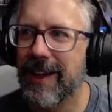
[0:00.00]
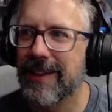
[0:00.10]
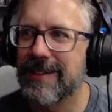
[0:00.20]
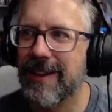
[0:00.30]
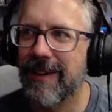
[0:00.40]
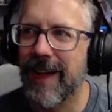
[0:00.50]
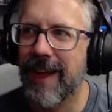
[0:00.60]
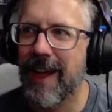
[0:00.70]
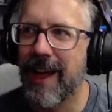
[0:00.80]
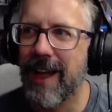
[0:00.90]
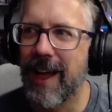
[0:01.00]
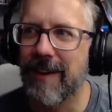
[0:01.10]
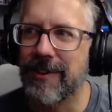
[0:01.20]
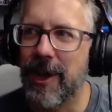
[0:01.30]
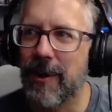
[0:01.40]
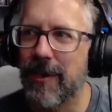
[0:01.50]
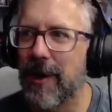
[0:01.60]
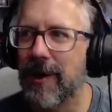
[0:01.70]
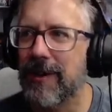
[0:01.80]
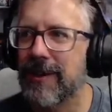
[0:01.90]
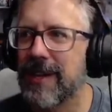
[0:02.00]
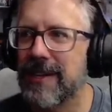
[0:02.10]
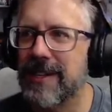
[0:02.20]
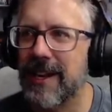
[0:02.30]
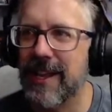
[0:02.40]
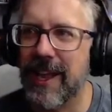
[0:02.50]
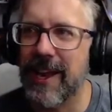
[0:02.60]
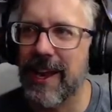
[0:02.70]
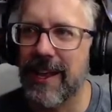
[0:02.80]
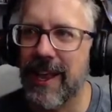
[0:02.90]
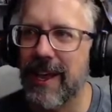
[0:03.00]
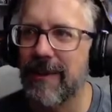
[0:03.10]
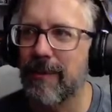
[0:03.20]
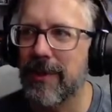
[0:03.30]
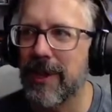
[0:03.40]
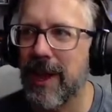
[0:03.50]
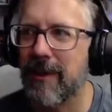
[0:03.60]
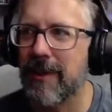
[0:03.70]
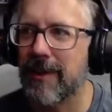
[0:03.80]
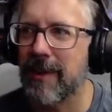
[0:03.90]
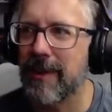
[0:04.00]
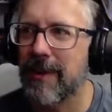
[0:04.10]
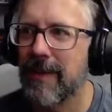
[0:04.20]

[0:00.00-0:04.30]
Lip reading: So I have to go in there and test it again and again with the character.